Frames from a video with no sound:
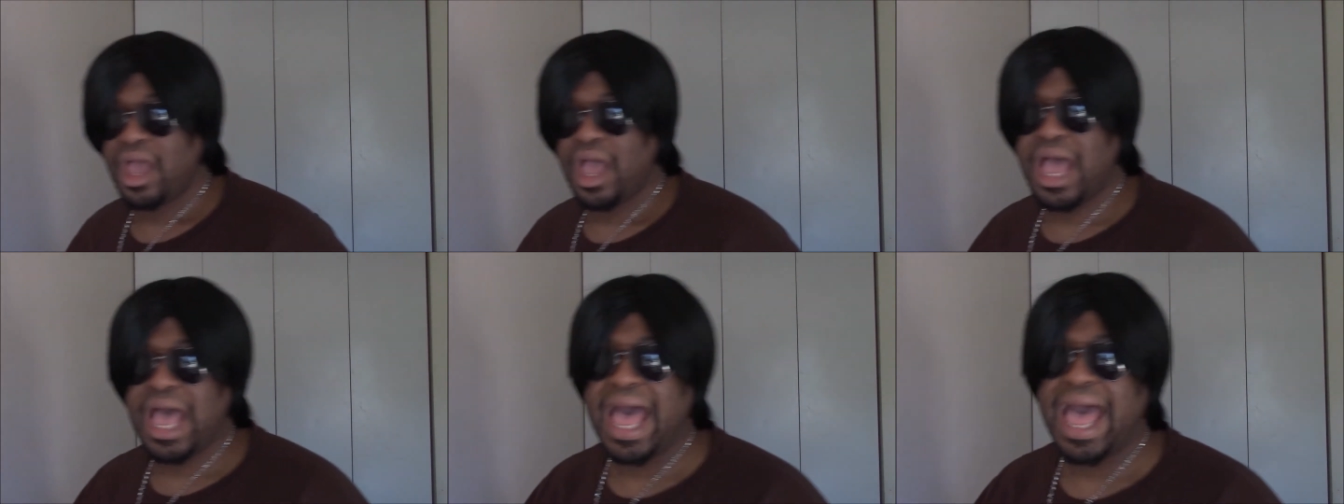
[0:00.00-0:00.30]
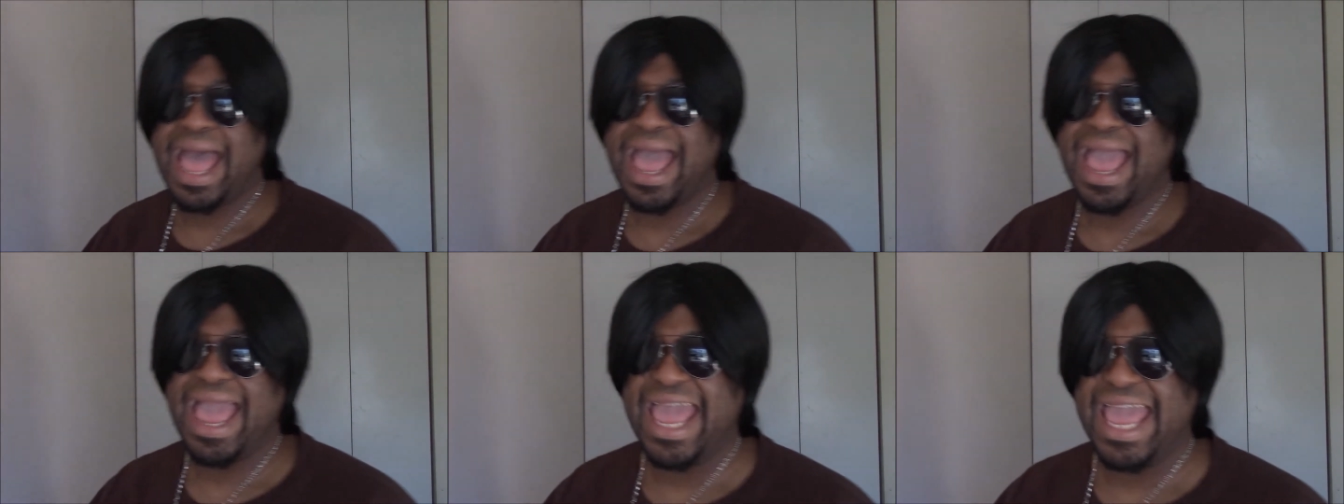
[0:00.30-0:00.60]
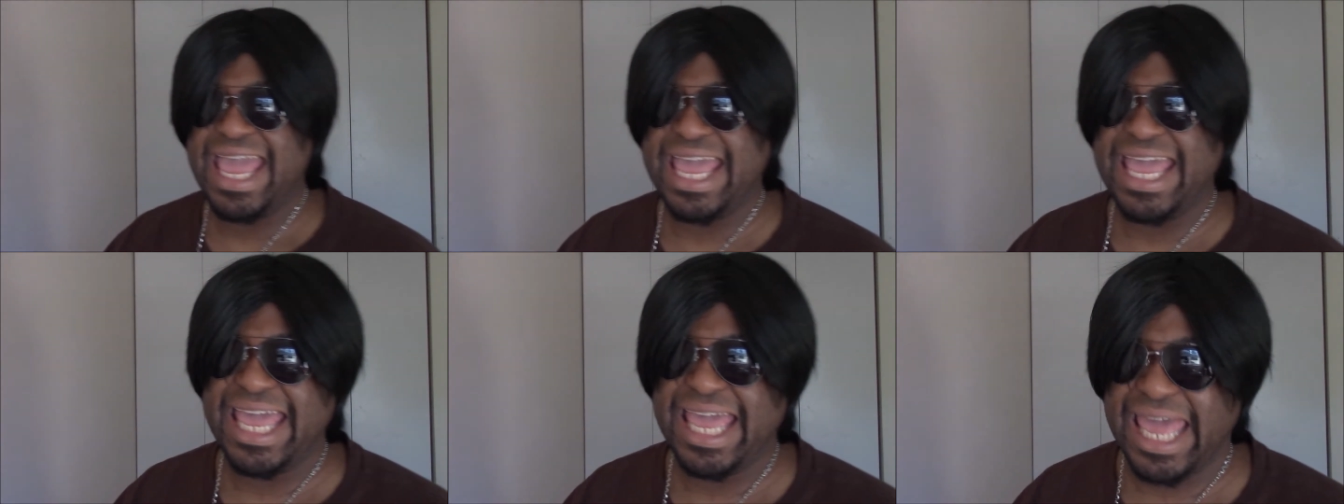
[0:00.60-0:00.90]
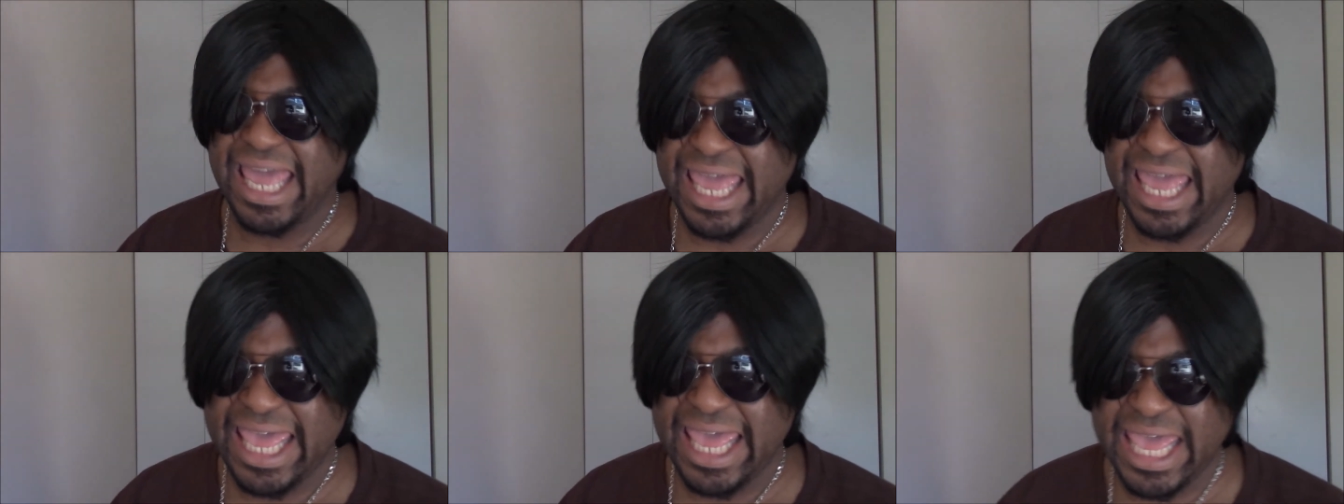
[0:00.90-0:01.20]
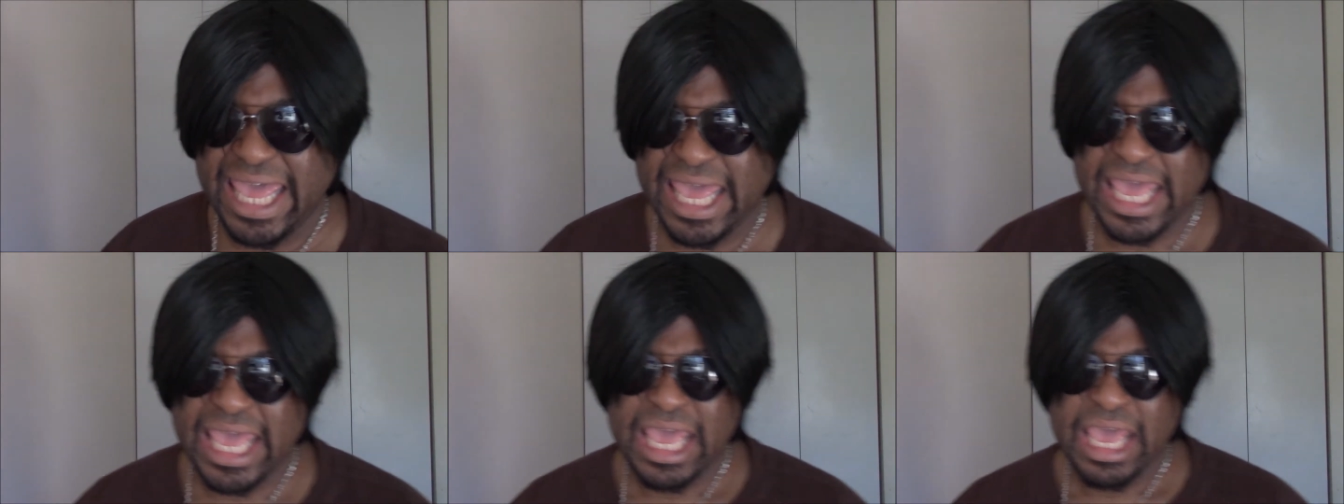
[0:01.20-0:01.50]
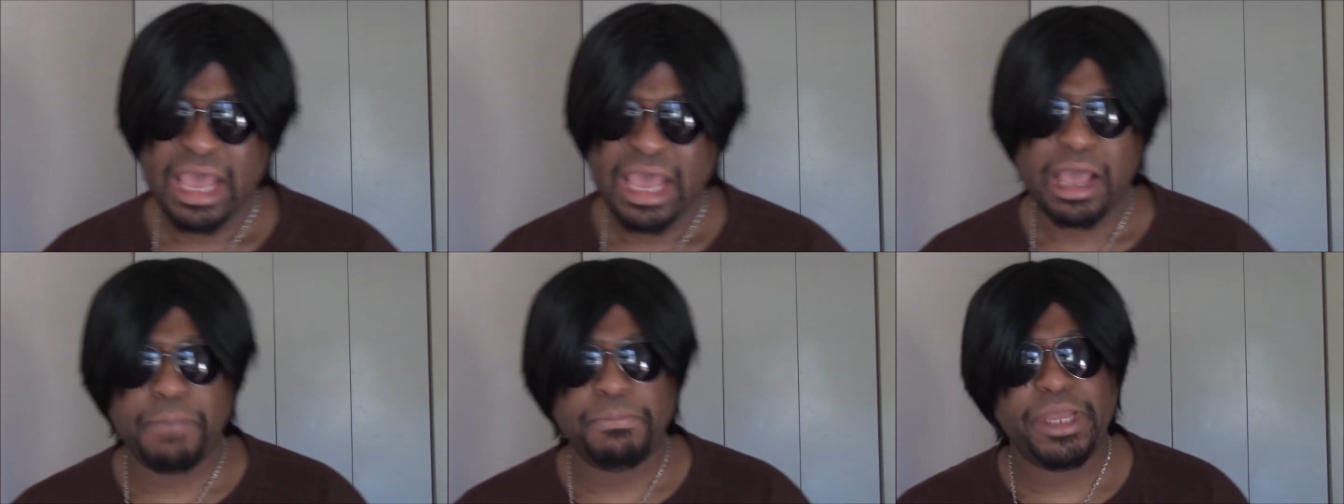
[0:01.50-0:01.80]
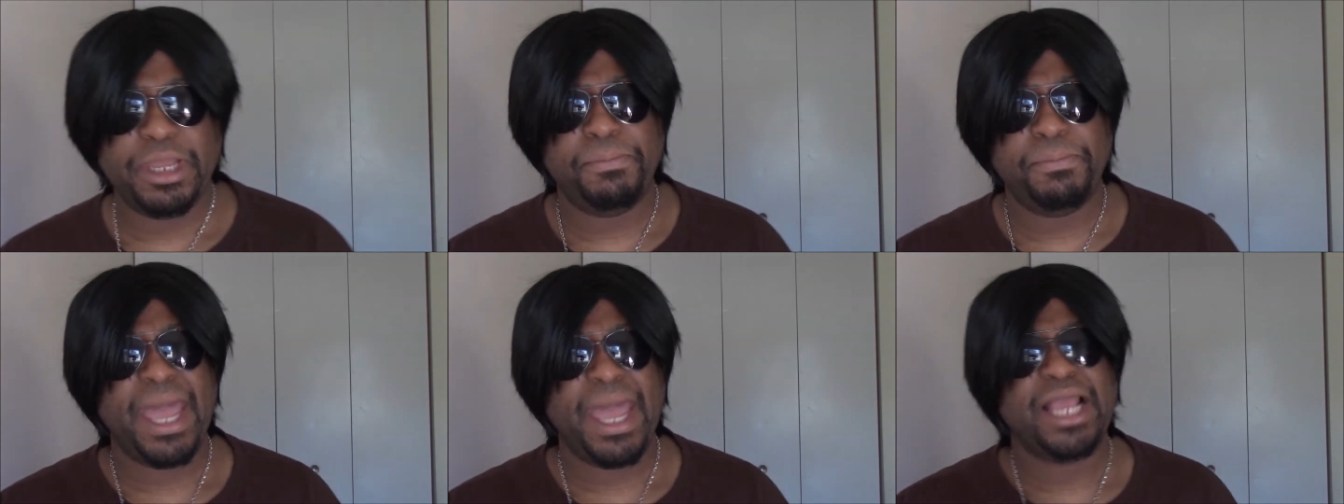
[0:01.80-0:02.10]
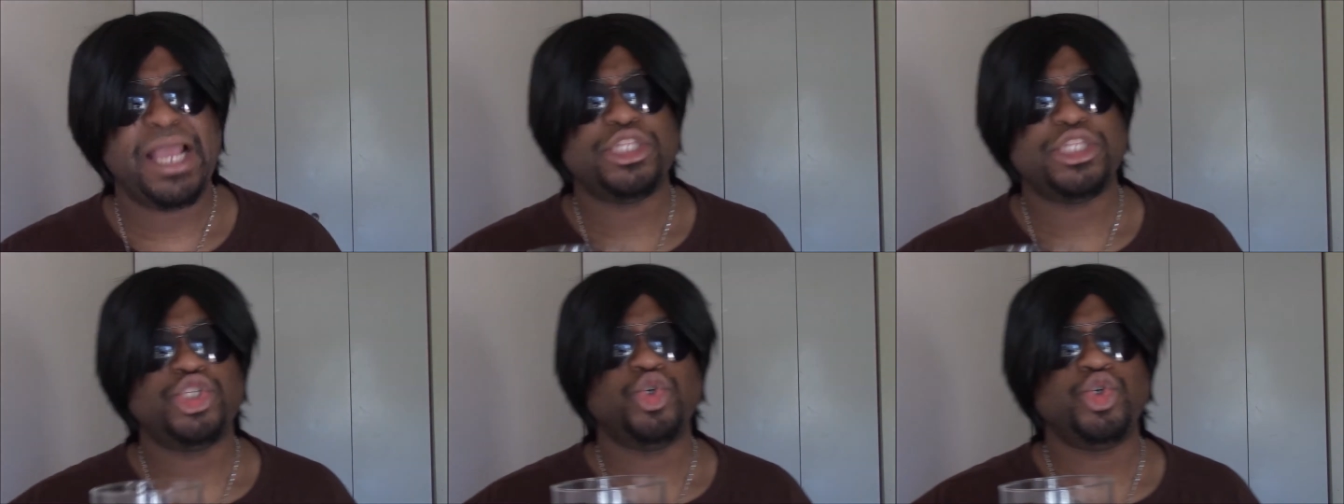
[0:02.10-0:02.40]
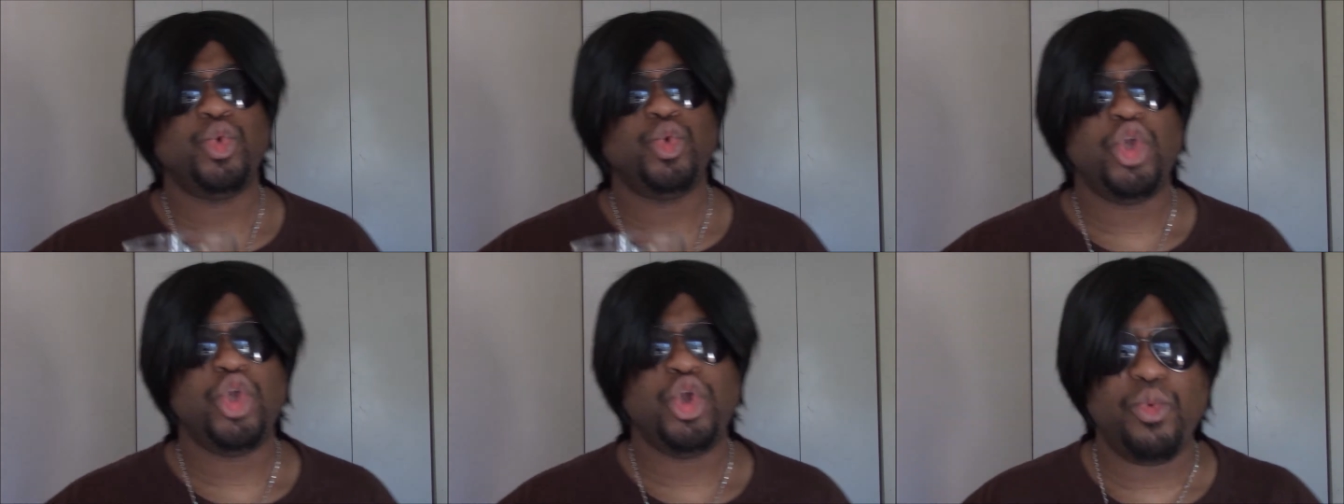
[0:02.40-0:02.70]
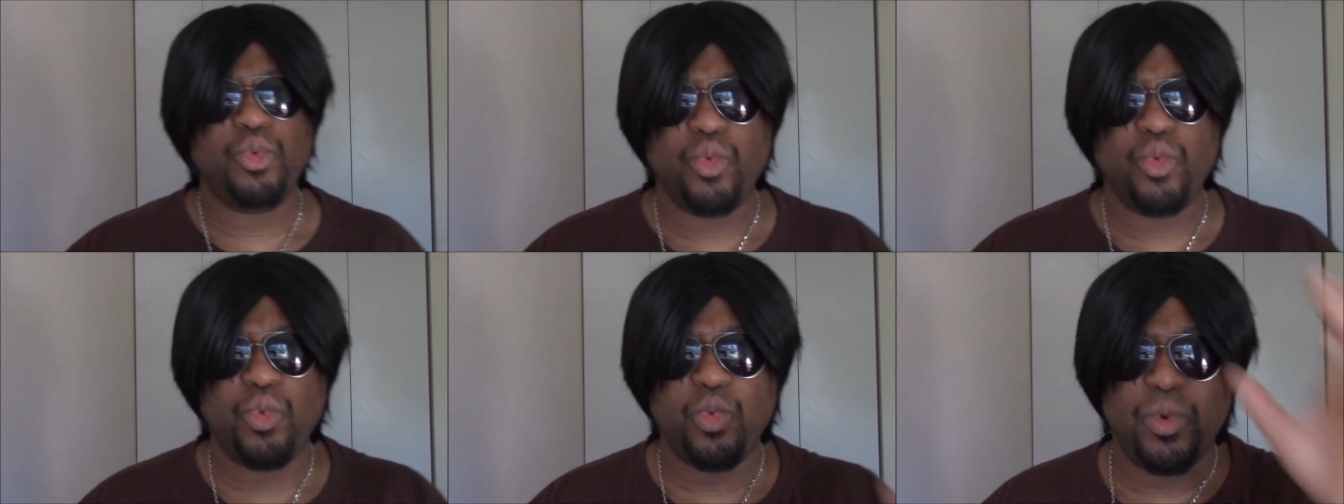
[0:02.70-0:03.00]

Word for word: I coming back to you